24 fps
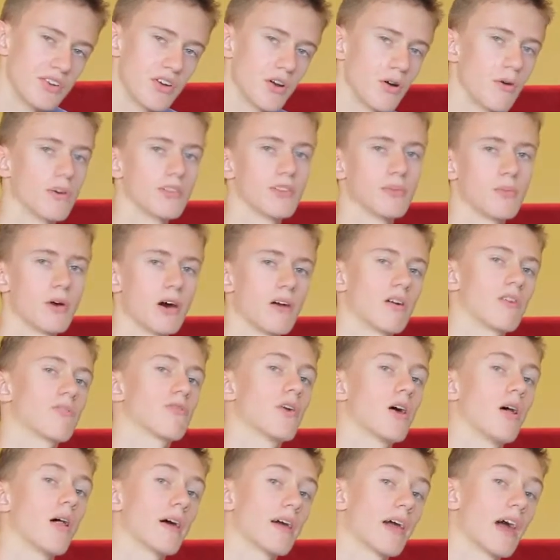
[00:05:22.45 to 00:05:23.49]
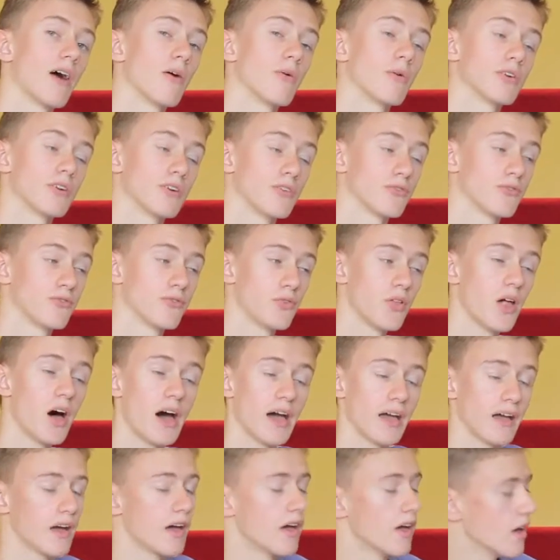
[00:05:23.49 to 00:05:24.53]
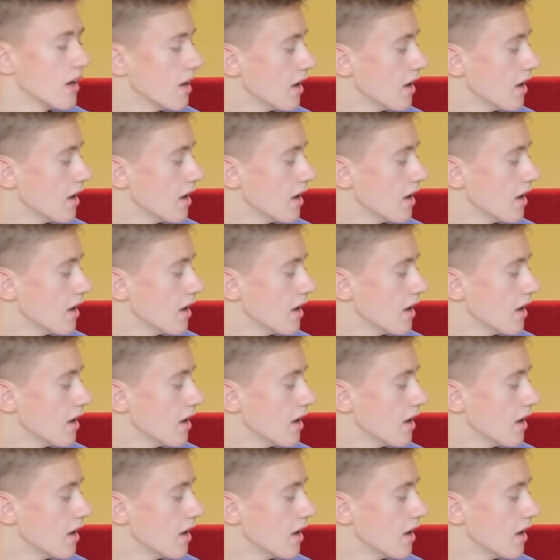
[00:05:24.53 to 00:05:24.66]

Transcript: You don't want the battery falling out while you're flying.